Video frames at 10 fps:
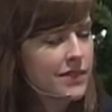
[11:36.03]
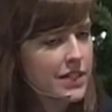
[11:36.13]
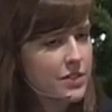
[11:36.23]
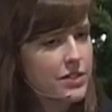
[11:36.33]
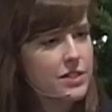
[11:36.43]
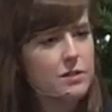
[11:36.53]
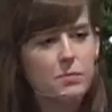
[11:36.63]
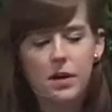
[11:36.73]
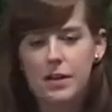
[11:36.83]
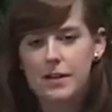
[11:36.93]
So this is a
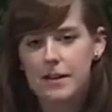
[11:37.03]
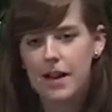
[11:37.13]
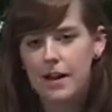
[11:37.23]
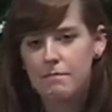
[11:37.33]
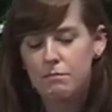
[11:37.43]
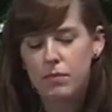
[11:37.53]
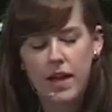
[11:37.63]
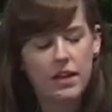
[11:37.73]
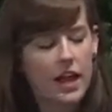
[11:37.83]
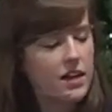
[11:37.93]
book by
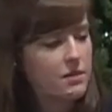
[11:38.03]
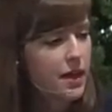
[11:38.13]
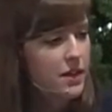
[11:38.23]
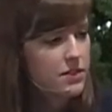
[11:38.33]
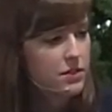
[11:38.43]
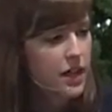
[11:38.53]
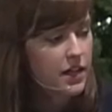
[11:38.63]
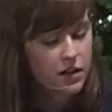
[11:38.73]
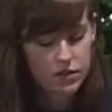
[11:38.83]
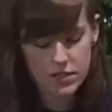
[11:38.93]
a guy named Max
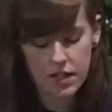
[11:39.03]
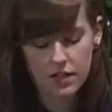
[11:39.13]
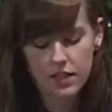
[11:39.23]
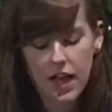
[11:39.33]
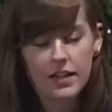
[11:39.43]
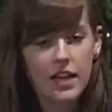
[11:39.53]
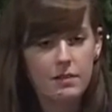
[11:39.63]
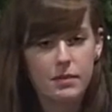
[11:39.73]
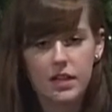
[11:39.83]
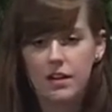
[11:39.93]
Lucado. It's called God
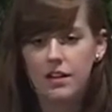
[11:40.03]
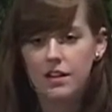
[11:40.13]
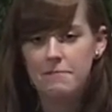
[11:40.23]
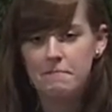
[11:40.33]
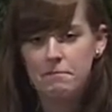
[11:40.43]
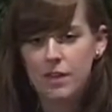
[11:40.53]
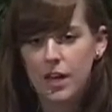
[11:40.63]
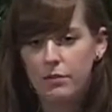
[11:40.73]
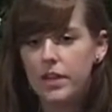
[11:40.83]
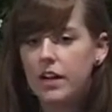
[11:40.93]
Came Near. And I
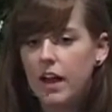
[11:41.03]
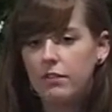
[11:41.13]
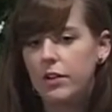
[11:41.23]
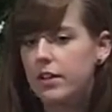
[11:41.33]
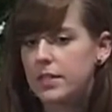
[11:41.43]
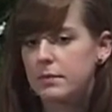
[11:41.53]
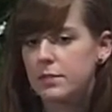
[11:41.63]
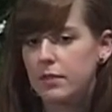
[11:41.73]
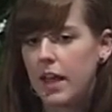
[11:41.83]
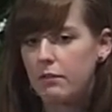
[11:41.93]
read it every Christmas
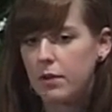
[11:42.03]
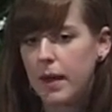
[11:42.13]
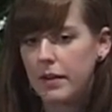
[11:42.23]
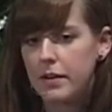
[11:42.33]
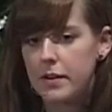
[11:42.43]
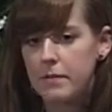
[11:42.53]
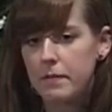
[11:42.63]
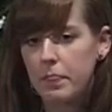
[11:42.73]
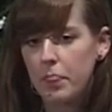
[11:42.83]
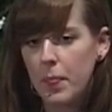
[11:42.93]
for that reminder.
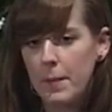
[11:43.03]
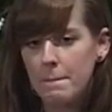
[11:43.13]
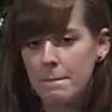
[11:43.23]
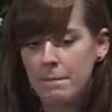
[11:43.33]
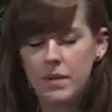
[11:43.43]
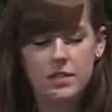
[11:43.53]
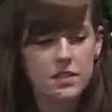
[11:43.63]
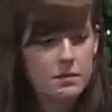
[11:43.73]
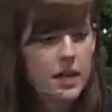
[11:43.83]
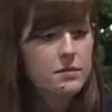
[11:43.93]
Because
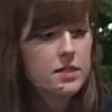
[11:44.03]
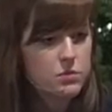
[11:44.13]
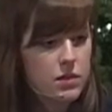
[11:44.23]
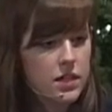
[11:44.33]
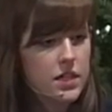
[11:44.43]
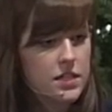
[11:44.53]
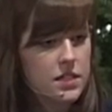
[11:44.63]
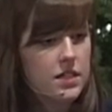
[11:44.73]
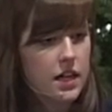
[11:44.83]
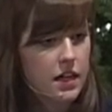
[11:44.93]
sometimes it's really easy
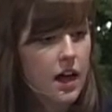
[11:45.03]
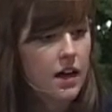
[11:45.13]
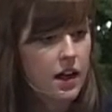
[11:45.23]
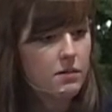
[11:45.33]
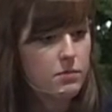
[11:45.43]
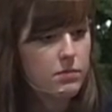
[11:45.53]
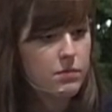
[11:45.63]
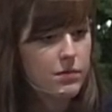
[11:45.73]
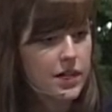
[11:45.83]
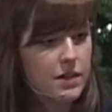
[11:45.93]
to get caught up
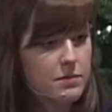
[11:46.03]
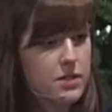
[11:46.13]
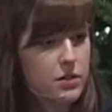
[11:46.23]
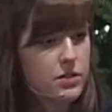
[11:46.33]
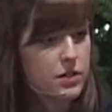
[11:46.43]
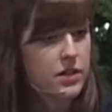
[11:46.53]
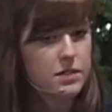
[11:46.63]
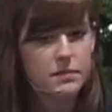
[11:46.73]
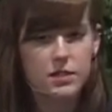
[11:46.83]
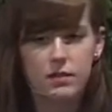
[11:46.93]
when it comes close to
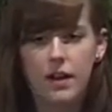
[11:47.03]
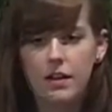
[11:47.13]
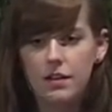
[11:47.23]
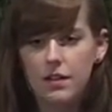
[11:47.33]
Christmas, right?